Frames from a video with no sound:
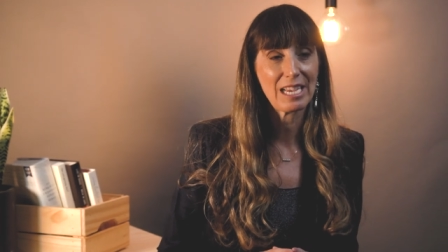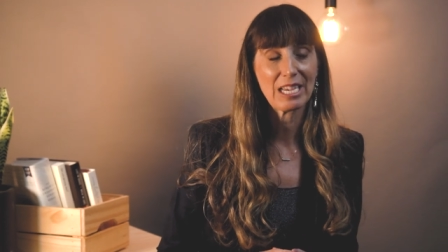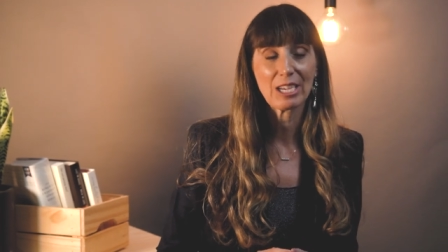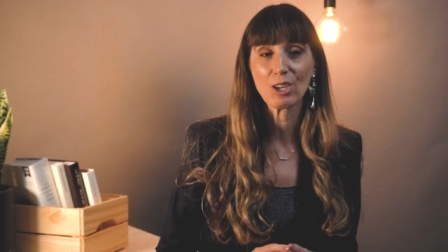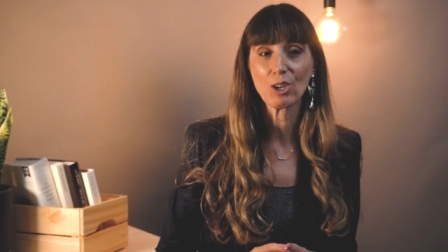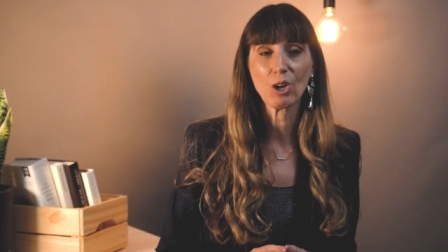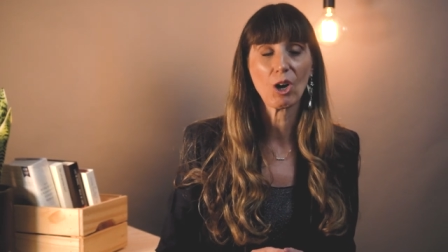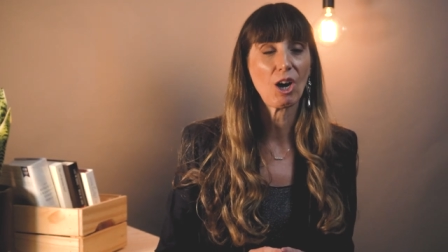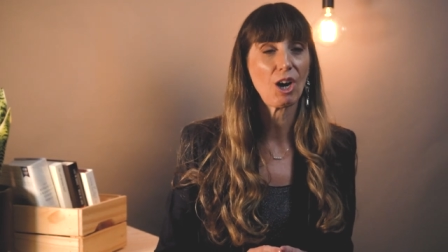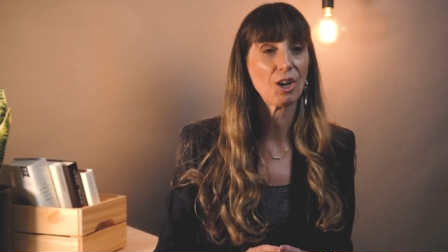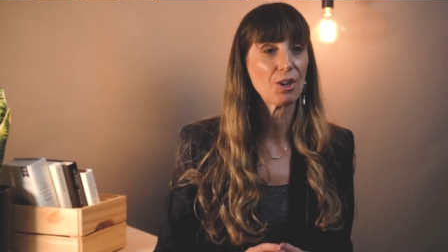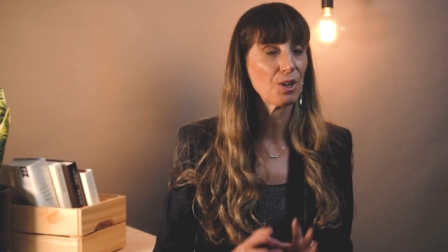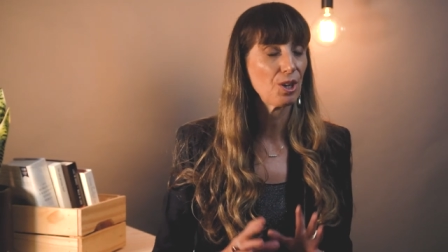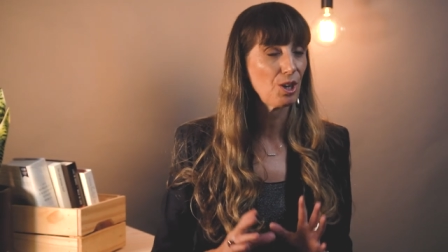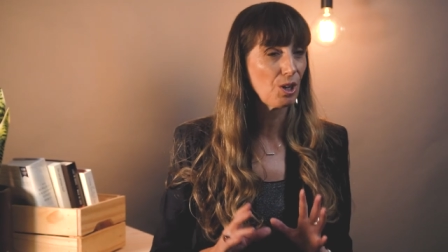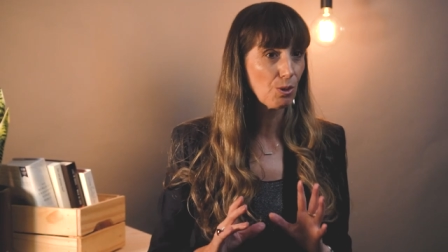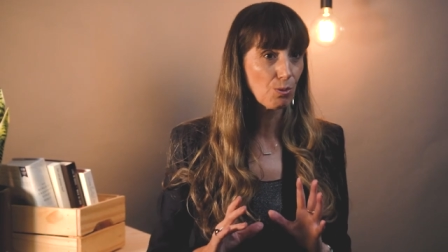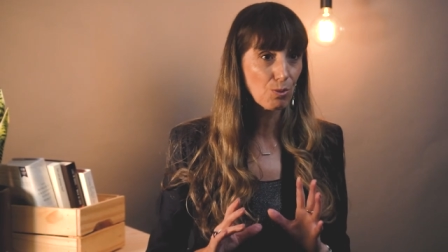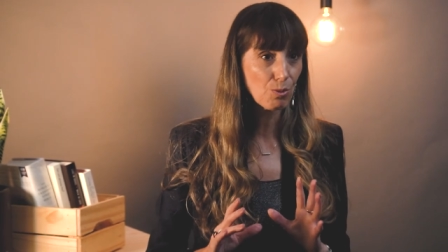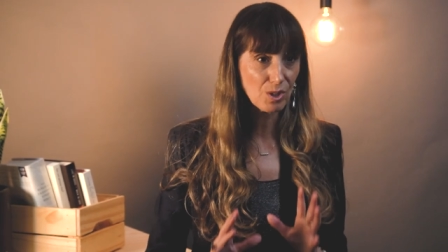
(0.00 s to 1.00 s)
God
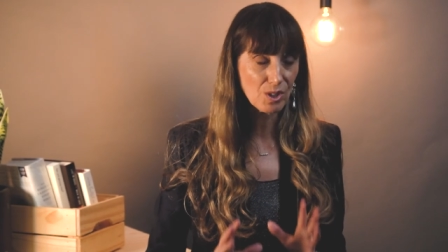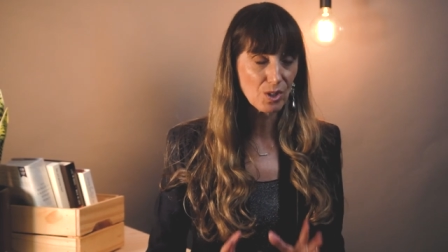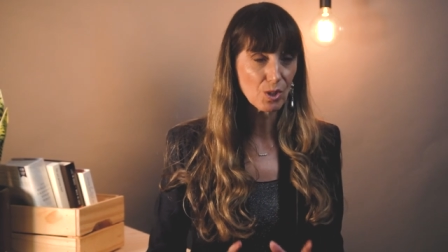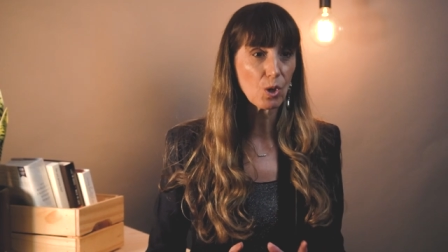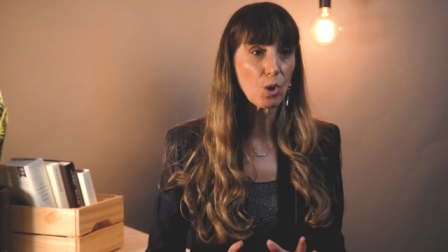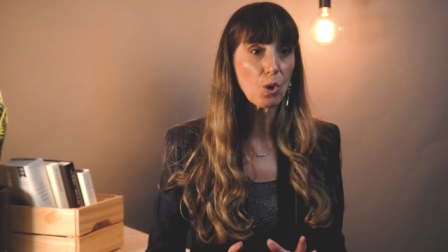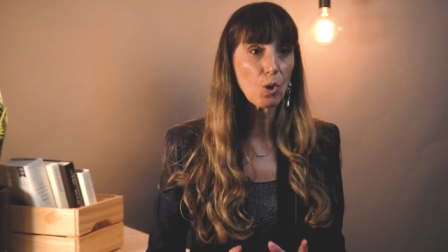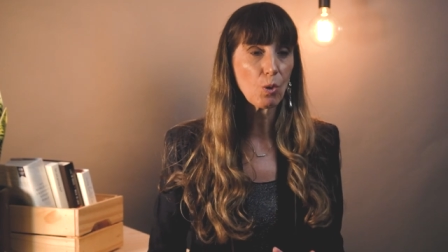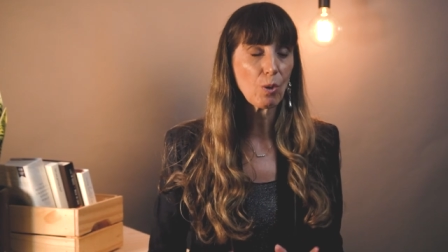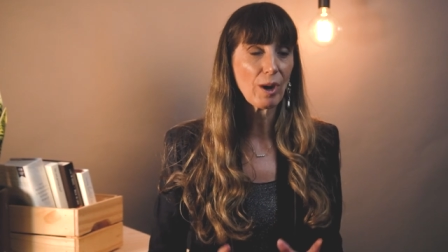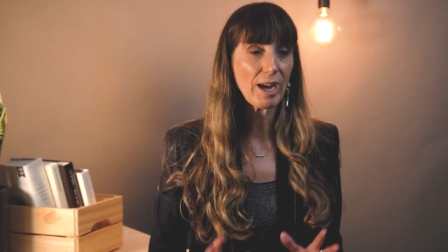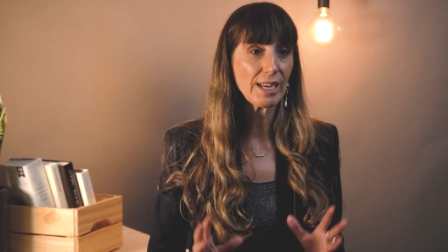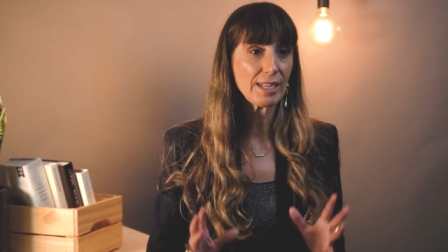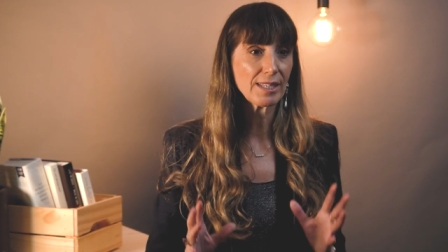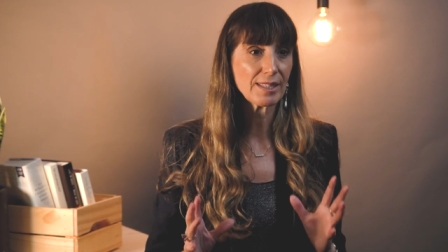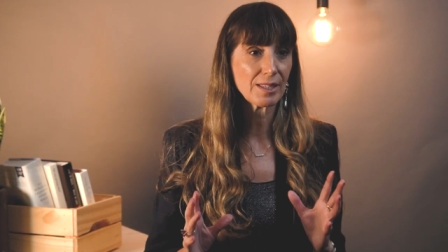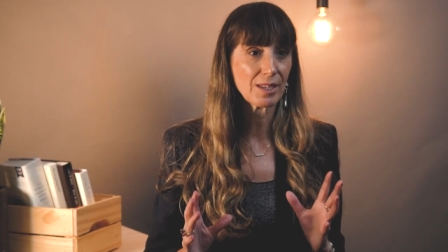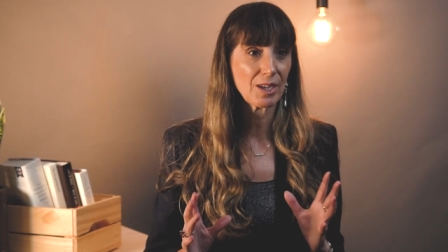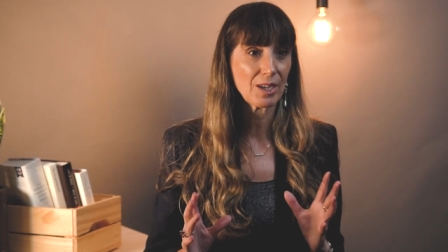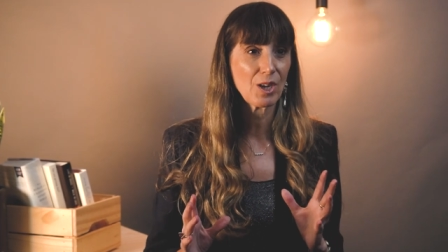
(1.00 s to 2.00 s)
was
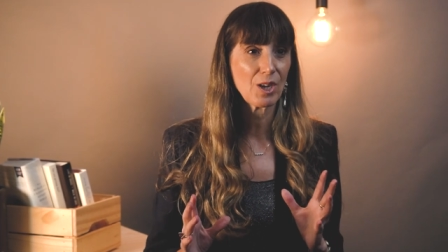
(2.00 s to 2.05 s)
always